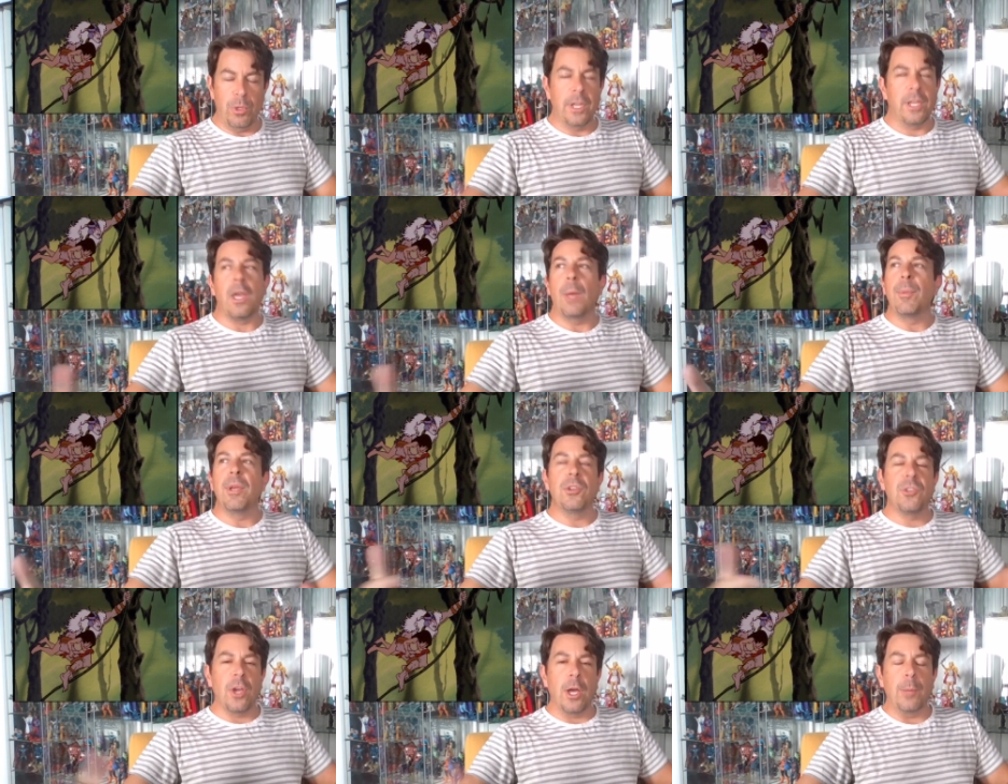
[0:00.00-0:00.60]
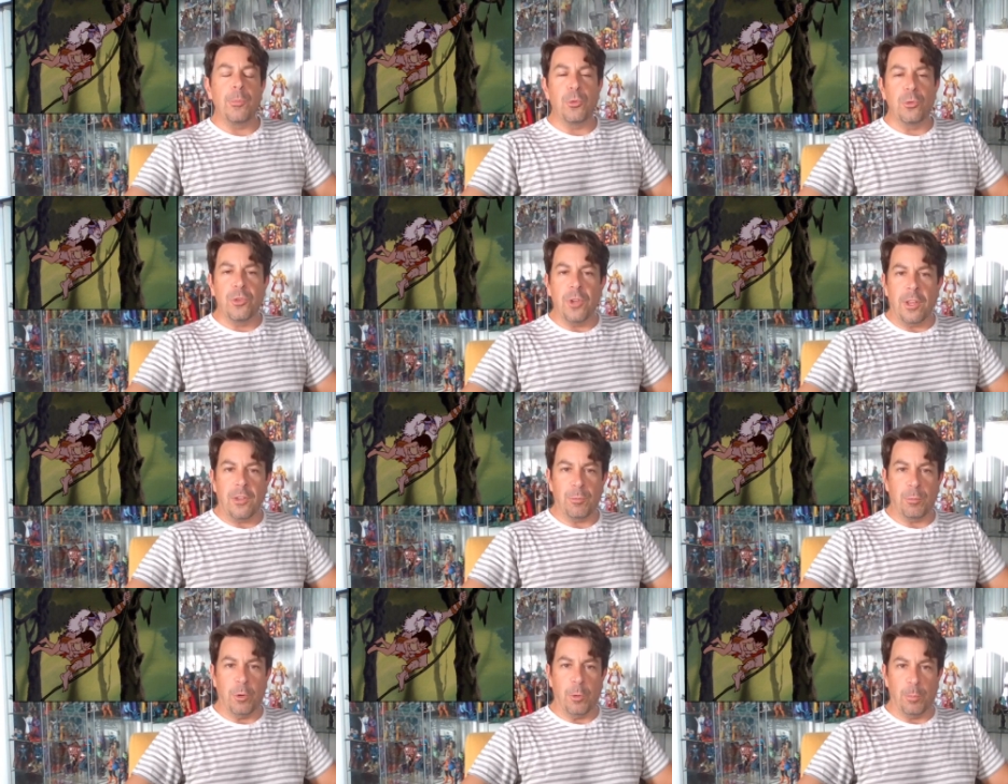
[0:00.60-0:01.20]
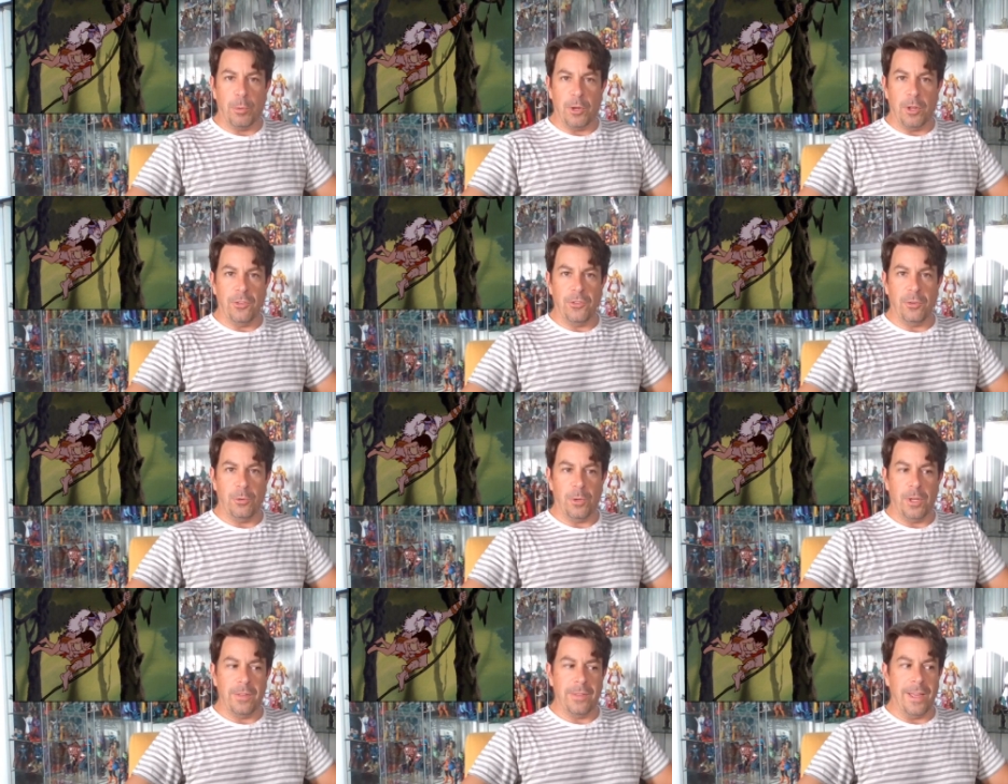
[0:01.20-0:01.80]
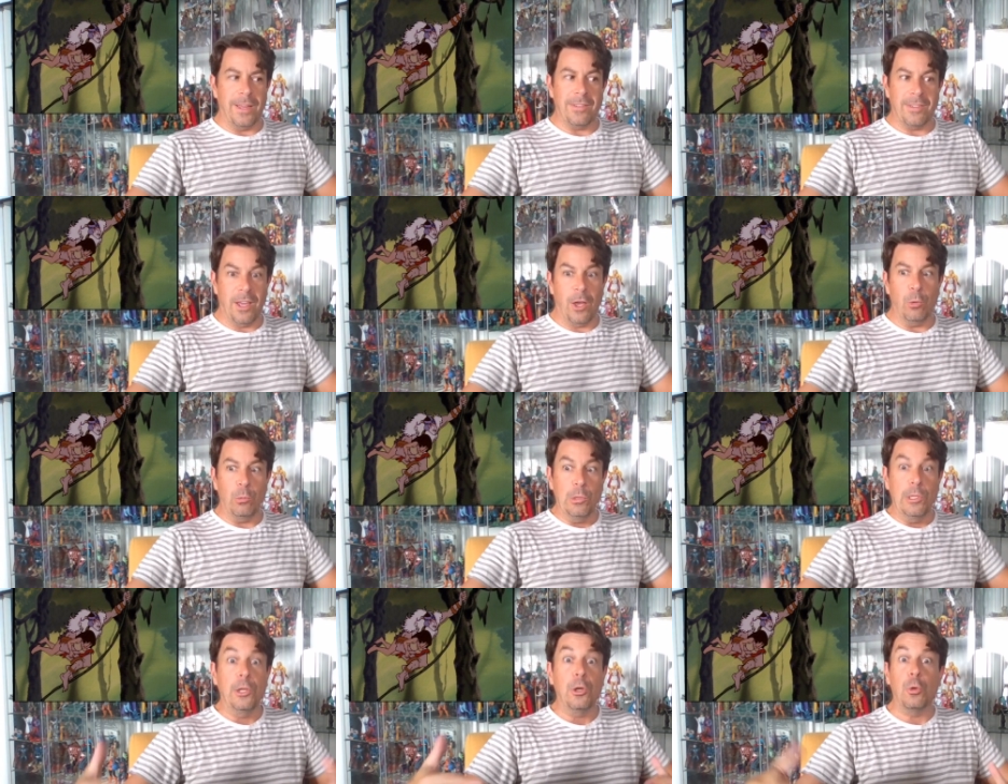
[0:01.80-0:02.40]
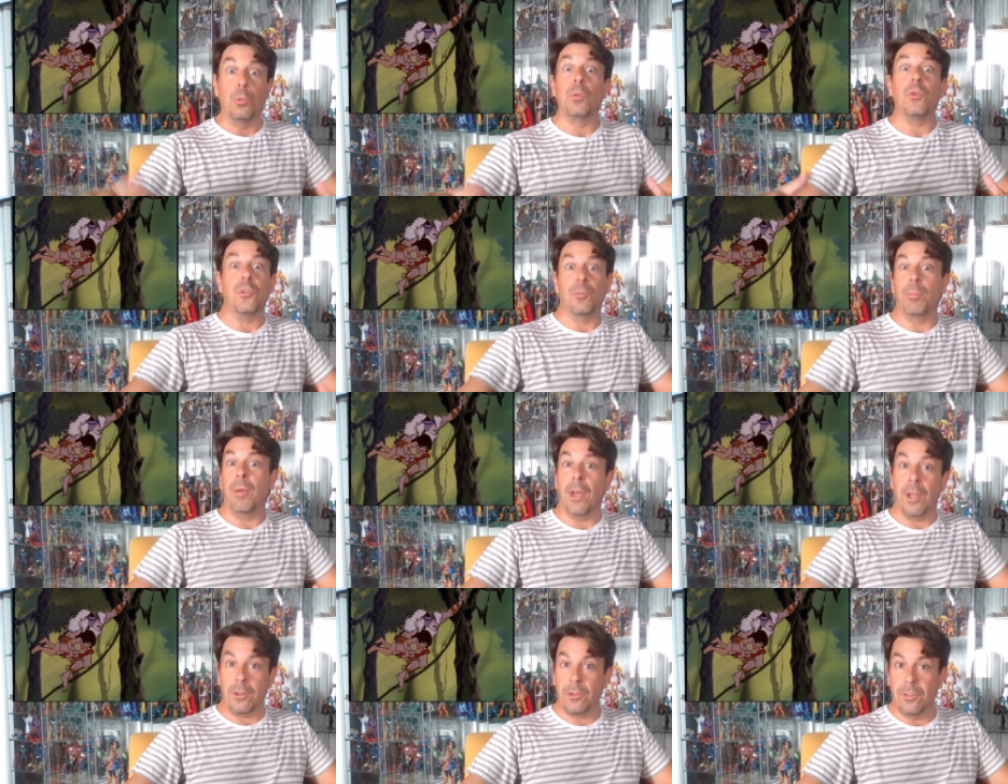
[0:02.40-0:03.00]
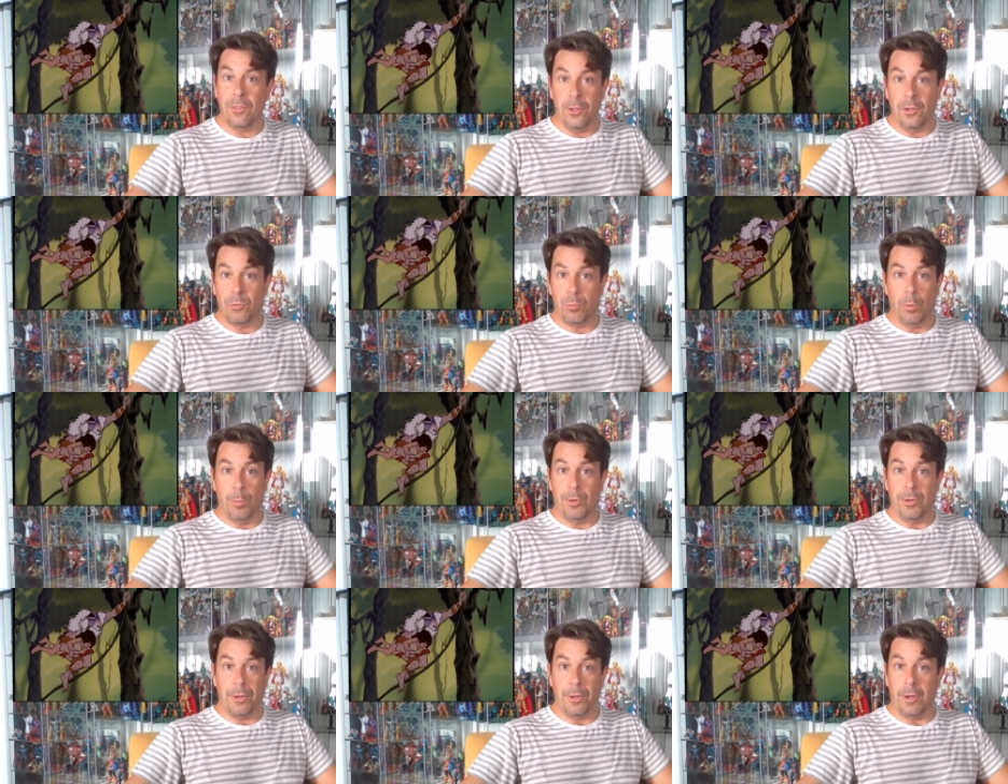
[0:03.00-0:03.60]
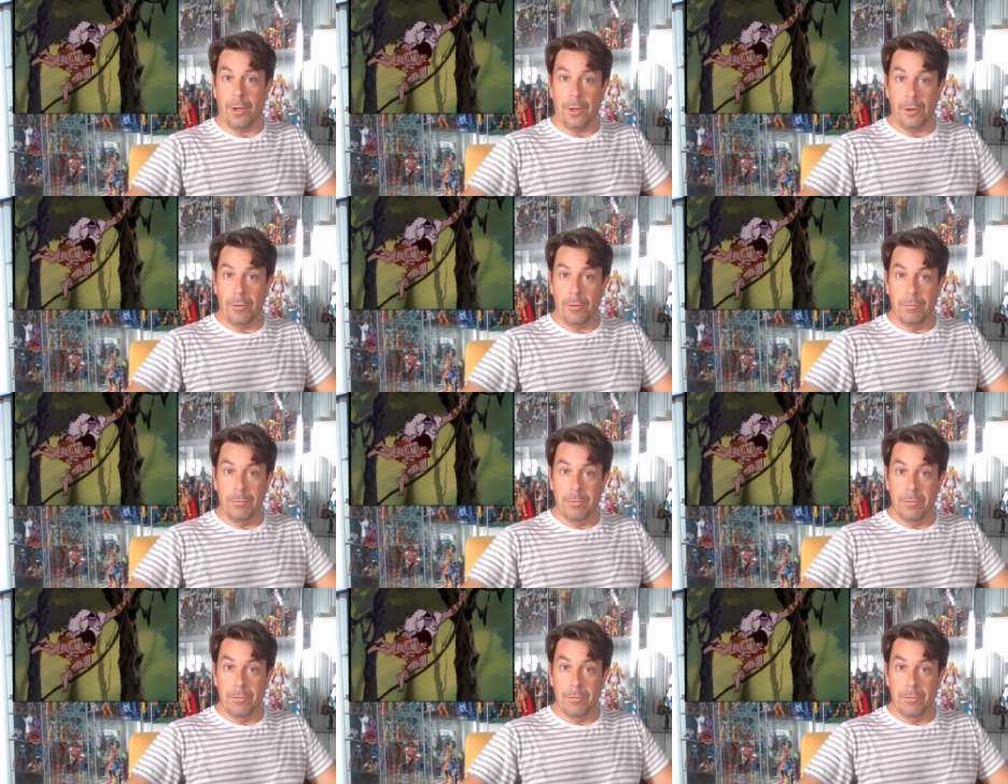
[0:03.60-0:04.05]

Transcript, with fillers: Like, I mean, times are desperate, but also, like, that's how little respect these women got.